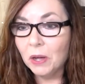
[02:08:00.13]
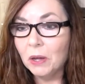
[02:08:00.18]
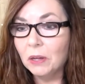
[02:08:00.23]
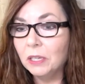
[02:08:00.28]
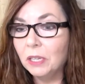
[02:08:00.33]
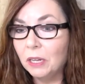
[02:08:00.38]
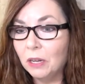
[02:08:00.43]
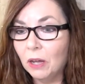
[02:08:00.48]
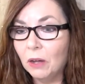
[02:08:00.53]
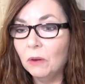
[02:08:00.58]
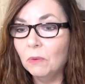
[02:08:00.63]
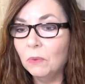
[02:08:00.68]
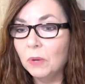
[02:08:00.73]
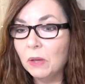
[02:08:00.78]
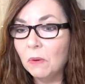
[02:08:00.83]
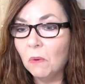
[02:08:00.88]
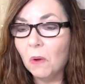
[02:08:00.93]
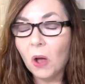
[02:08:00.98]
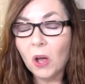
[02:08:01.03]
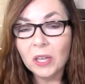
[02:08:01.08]
you know, we
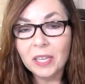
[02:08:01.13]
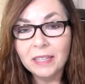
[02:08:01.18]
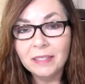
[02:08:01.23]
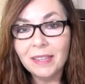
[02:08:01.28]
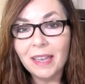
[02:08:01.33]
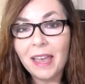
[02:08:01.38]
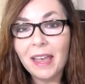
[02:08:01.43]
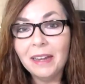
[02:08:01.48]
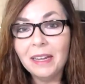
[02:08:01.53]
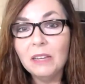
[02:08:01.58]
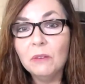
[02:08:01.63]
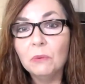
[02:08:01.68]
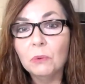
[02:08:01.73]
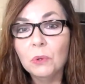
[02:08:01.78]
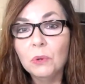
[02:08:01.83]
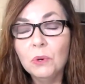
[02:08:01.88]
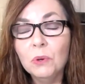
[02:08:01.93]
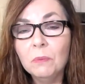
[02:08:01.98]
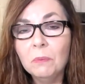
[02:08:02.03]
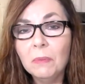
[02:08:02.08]
walk into any
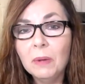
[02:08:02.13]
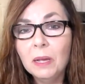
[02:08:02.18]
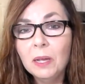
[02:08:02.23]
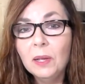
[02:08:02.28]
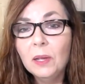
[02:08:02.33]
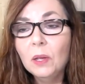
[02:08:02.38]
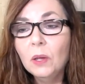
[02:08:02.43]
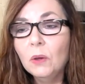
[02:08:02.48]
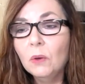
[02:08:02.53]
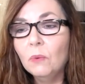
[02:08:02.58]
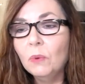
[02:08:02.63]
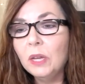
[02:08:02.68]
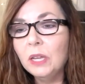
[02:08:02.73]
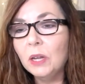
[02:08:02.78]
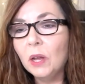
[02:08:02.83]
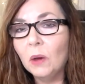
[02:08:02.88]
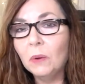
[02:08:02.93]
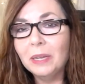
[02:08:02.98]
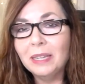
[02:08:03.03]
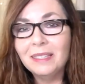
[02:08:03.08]
room, we
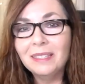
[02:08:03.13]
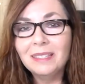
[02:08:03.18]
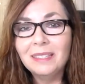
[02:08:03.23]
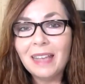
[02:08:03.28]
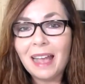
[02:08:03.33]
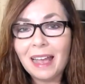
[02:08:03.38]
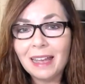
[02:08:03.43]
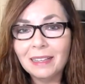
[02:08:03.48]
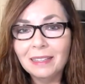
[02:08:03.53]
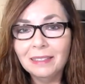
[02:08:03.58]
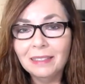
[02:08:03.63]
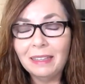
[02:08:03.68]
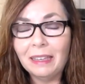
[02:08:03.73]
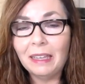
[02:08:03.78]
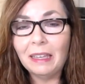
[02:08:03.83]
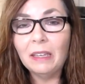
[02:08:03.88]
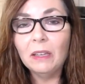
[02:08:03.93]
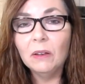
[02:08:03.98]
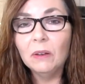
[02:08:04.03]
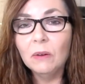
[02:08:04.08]
know
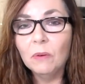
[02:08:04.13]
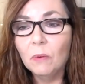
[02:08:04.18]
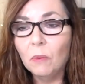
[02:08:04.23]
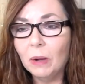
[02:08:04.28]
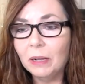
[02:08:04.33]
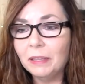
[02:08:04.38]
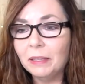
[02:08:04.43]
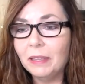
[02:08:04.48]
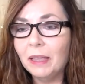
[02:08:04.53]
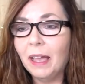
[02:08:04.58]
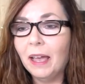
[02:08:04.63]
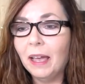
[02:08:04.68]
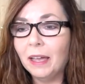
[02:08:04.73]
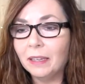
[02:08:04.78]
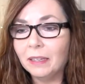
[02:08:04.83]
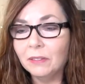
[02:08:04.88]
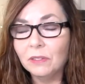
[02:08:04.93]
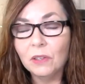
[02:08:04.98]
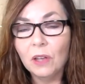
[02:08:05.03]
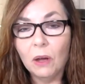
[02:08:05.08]
exactly what the heck
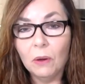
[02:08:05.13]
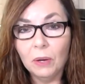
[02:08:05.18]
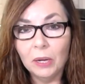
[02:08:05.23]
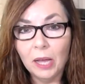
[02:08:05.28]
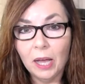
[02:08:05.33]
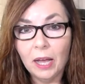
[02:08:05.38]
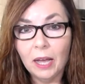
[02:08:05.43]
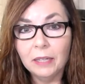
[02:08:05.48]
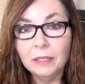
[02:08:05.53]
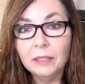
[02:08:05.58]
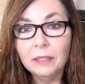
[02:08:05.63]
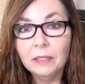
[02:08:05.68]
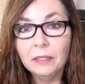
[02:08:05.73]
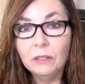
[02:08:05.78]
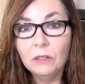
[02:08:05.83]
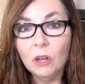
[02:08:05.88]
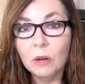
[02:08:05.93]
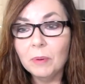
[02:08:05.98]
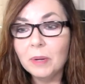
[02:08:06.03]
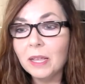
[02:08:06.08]
is going on.
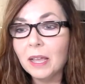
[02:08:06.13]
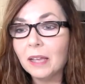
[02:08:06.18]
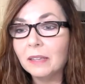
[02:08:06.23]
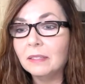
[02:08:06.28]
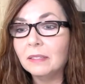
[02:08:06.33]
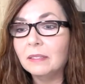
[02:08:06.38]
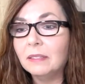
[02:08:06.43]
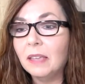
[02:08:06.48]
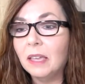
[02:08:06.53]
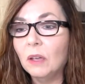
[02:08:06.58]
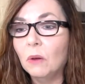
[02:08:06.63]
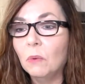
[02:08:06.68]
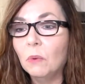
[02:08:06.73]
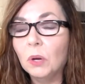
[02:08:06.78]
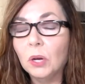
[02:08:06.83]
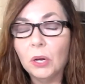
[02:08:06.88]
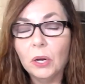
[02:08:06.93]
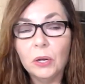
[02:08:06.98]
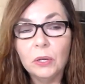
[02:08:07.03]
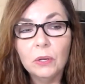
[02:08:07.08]
Nobody has to say a
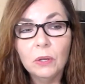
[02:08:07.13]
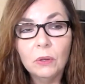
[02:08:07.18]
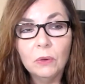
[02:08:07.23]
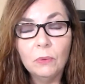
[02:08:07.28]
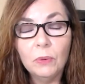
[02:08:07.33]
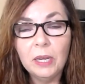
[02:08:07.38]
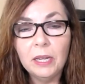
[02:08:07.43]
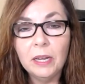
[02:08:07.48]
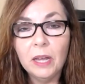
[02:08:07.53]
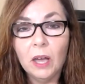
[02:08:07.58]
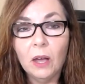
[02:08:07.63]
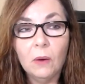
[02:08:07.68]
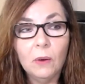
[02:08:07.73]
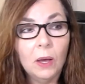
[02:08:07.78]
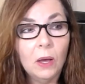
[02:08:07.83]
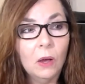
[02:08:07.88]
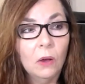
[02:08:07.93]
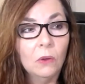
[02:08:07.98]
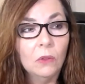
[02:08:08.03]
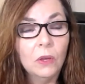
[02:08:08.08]
word. We know,
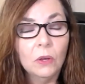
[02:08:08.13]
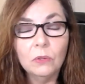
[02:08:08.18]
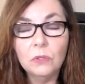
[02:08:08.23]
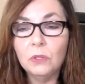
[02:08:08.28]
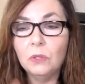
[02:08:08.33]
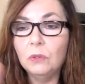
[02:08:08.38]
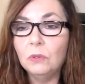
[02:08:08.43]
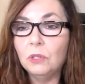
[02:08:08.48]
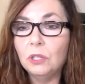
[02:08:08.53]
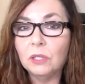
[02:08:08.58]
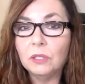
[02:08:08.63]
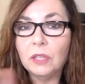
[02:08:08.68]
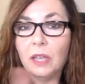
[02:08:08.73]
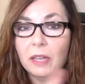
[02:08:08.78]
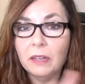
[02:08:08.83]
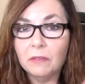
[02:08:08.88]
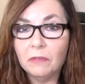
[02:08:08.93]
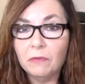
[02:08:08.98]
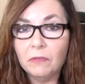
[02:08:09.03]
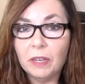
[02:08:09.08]
oh, those two just
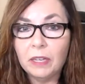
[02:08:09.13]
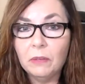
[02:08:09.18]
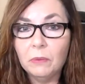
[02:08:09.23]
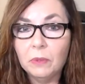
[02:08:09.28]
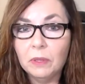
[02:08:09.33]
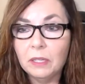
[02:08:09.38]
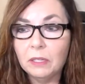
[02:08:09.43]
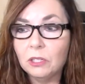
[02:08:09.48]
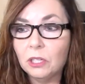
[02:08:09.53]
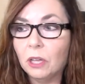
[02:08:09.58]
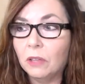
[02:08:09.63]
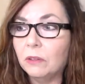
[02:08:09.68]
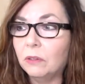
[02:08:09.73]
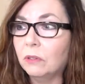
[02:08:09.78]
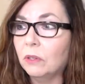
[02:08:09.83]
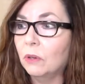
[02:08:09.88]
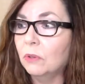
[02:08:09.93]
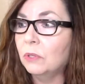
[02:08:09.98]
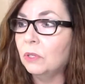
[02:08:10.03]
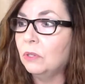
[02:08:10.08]
had a fight with each other.
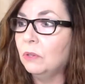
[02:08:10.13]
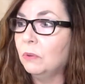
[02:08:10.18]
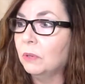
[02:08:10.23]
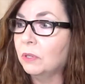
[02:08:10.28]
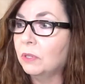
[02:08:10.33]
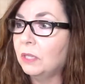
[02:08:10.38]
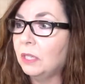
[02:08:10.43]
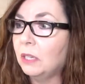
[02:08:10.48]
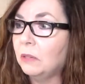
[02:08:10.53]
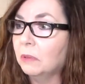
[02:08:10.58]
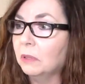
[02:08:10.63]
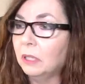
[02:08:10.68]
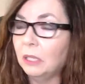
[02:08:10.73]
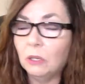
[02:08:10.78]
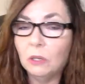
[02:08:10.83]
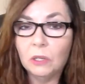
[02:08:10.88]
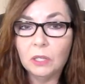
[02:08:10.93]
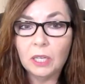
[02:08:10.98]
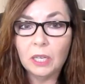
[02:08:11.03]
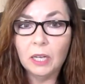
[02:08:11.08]
Those two are secretly
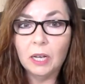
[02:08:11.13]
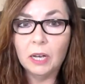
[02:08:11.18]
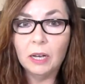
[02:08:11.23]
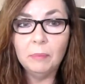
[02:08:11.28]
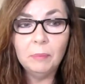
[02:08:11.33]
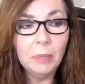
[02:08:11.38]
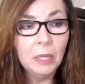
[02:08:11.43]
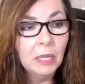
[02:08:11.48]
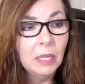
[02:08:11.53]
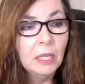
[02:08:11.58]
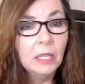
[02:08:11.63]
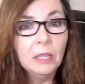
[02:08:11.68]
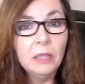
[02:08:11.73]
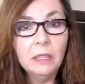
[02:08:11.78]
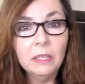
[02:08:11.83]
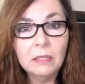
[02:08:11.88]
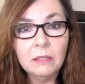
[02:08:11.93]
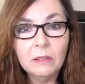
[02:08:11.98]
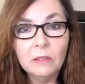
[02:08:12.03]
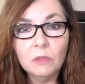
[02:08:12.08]
hooking up.
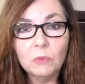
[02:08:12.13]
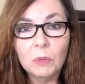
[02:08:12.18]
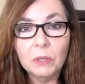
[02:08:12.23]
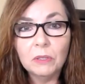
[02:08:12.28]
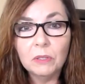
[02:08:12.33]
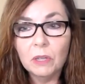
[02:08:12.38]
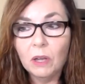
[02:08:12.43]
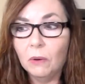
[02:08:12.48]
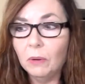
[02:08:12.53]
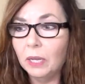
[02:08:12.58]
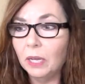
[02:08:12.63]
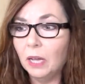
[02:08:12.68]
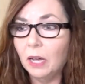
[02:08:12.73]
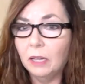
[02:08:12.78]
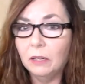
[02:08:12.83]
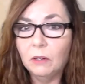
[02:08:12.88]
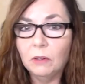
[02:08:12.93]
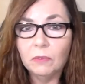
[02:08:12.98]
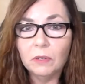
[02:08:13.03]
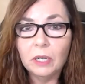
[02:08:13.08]
This is what's going
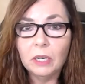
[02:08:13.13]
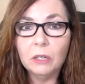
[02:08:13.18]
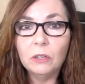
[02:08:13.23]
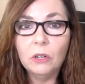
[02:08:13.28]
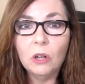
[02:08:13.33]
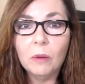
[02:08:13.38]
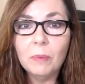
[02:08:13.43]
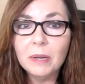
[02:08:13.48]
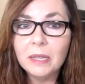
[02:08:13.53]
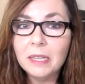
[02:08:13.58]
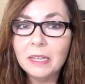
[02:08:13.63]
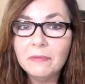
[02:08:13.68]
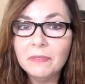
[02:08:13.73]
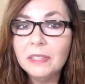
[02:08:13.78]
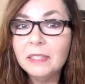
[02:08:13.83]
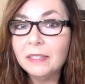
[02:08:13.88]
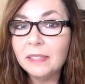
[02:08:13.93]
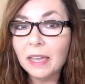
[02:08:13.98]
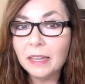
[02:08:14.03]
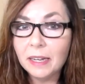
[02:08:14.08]
on over here. Nobody
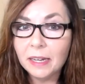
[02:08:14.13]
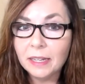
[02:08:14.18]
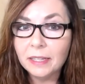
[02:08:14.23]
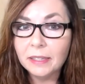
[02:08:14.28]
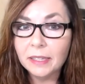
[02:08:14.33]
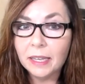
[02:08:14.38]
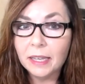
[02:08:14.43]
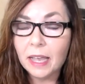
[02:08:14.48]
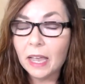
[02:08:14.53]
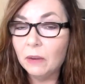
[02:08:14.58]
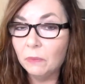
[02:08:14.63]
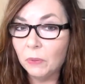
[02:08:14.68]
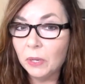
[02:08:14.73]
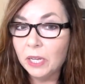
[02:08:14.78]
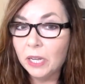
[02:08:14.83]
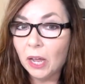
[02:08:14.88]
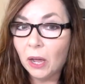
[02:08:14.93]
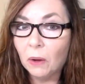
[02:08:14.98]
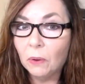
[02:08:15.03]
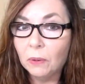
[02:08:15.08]
even said anything, and we
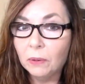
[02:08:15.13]
know,